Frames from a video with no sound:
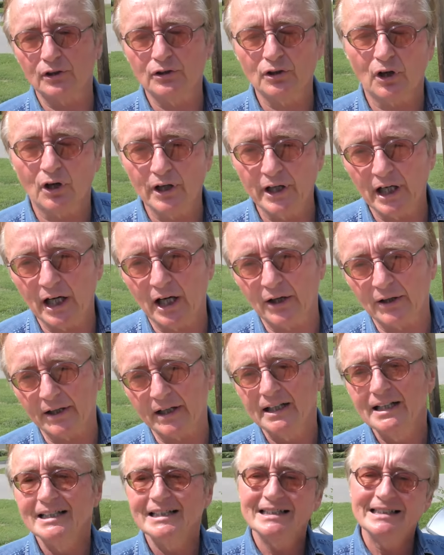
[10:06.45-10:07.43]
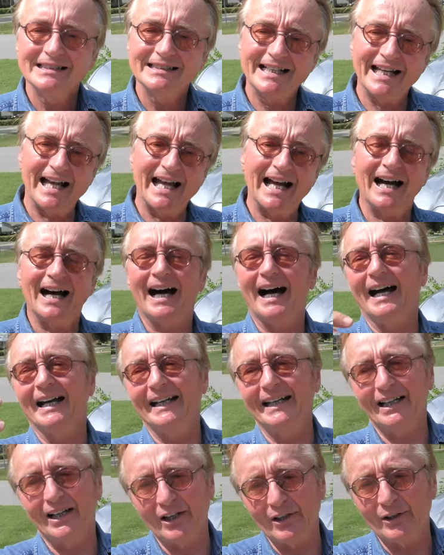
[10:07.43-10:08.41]
Toyota. Now, on
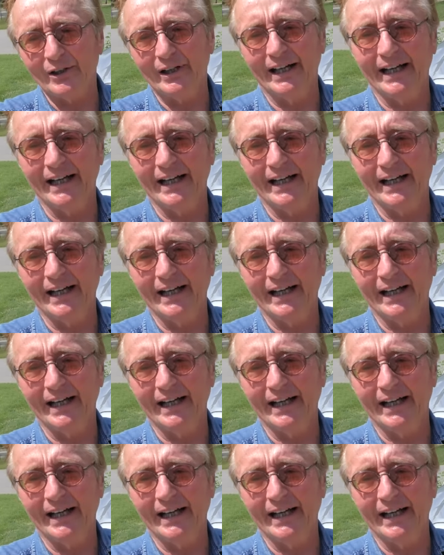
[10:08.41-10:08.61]
the other